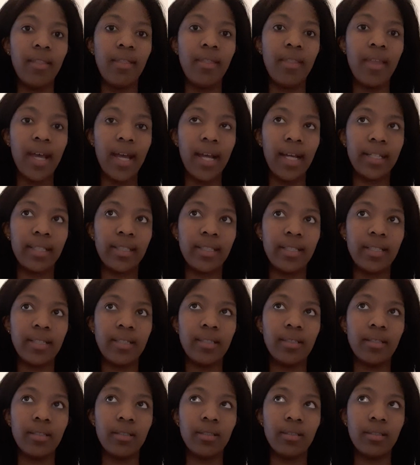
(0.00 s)
that
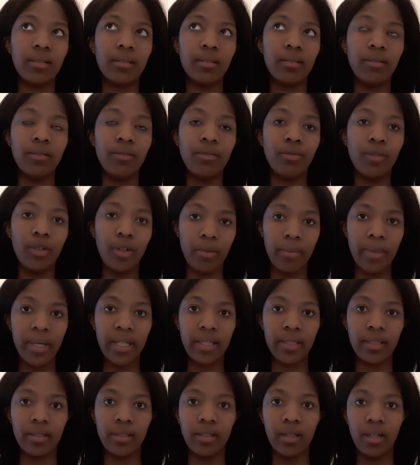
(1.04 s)

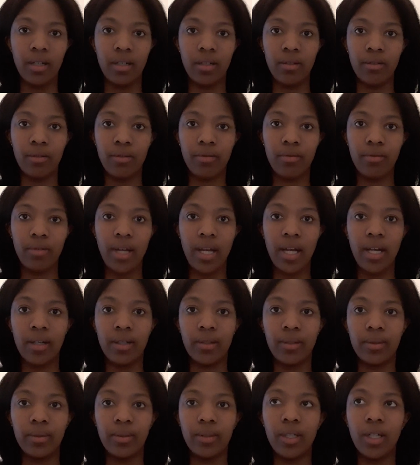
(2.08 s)
format of
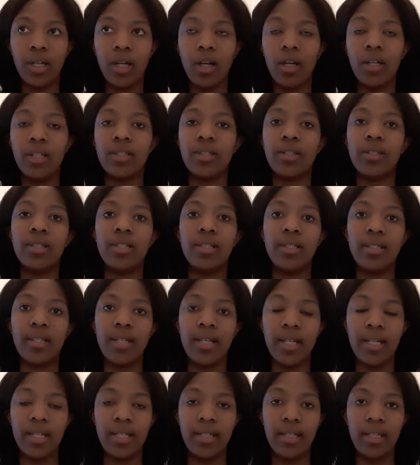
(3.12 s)
how cars are
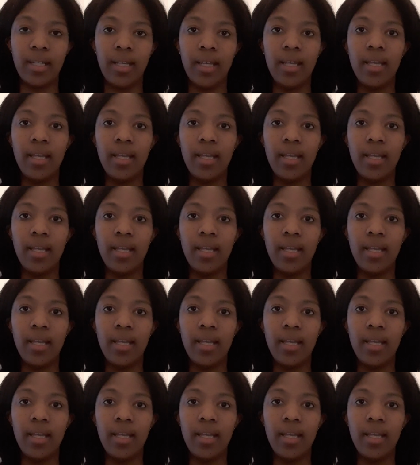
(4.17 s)
designed,